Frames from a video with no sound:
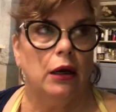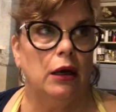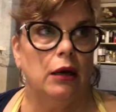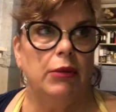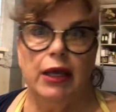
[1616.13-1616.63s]

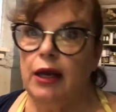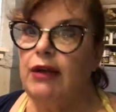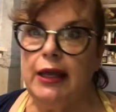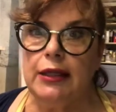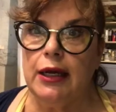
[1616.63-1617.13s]
And I've
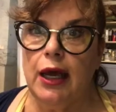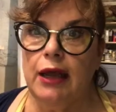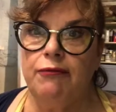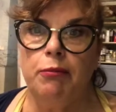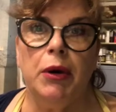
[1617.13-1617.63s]
had that.
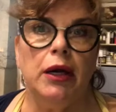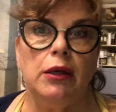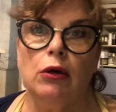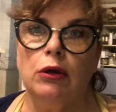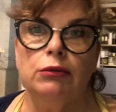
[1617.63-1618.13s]
I've
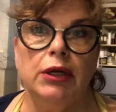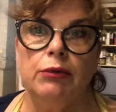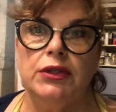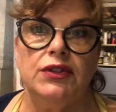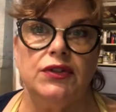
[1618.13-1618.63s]
bought gold when
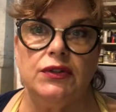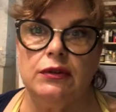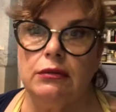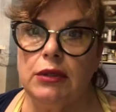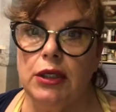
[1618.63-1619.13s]
it was,